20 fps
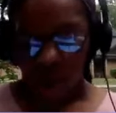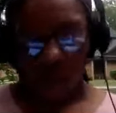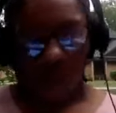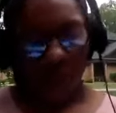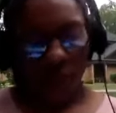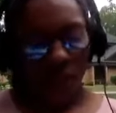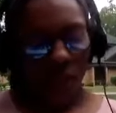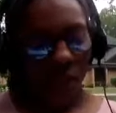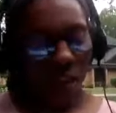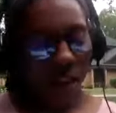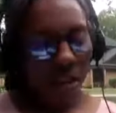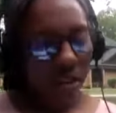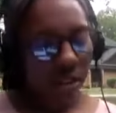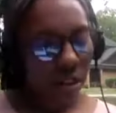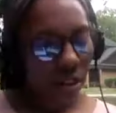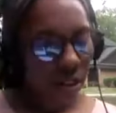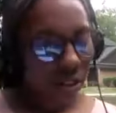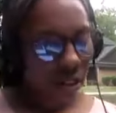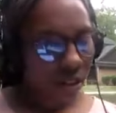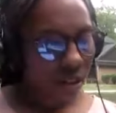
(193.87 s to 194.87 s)
of
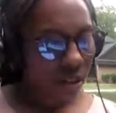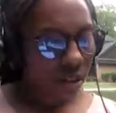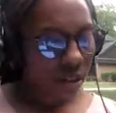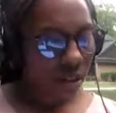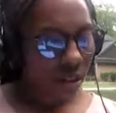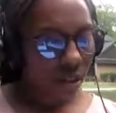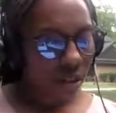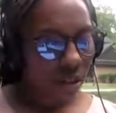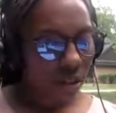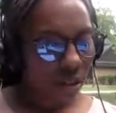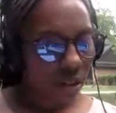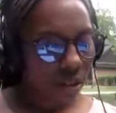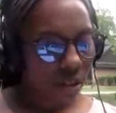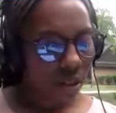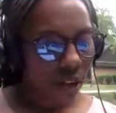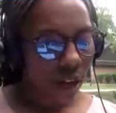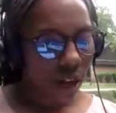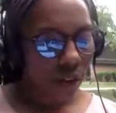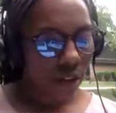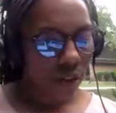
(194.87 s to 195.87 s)
injustice,
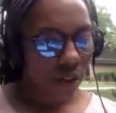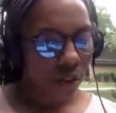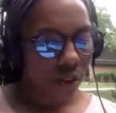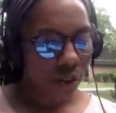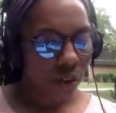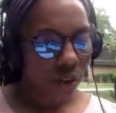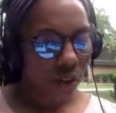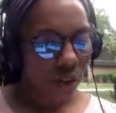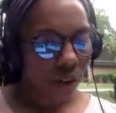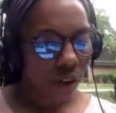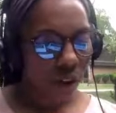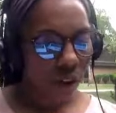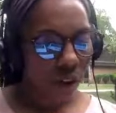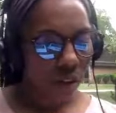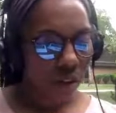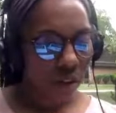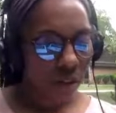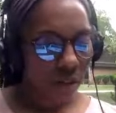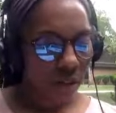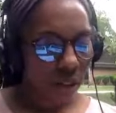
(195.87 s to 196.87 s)
to undo the
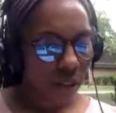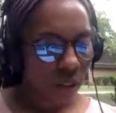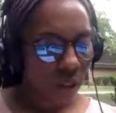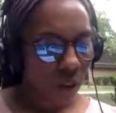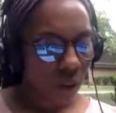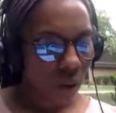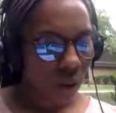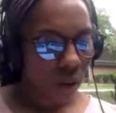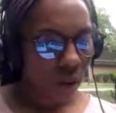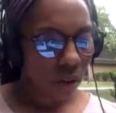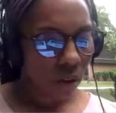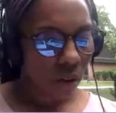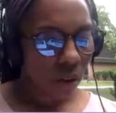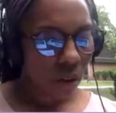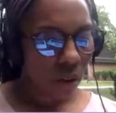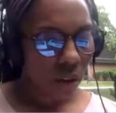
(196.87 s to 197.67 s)
thongs of the yoke,